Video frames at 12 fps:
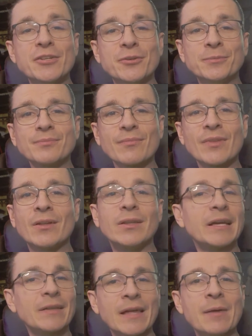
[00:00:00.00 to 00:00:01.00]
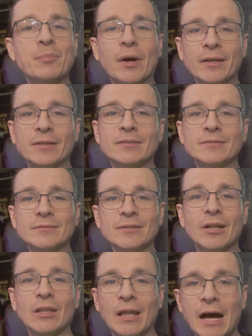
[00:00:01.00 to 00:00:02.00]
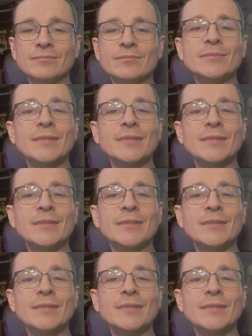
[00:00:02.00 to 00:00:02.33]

you clicking that button a lot.